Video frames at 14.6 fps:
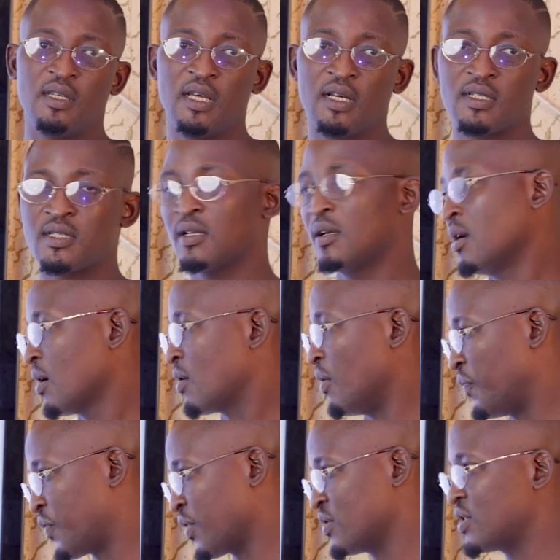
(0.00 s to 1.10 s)
next?
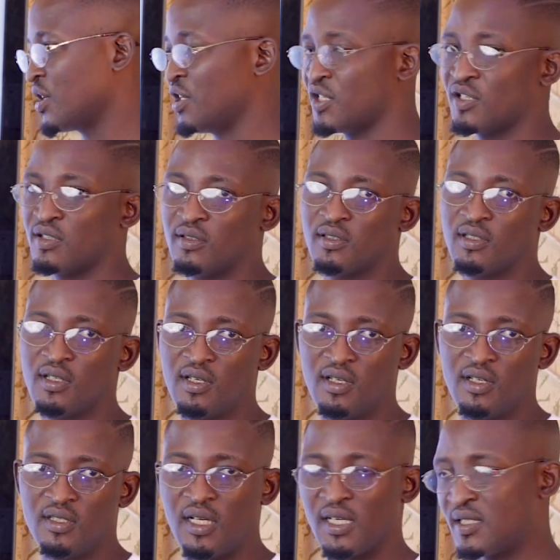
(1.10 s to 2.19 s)
Confrontation.
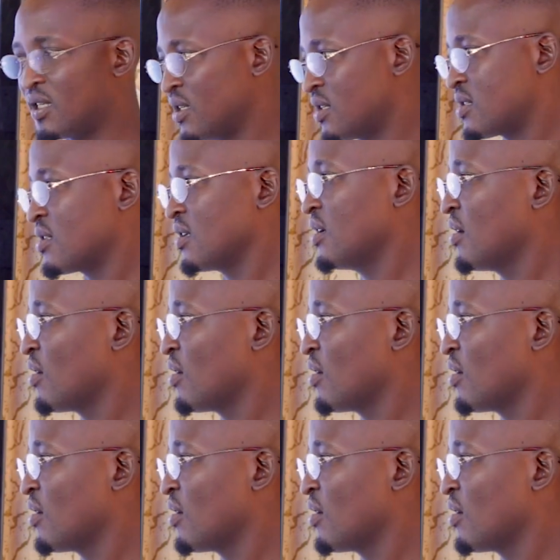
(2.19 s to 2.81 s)
That is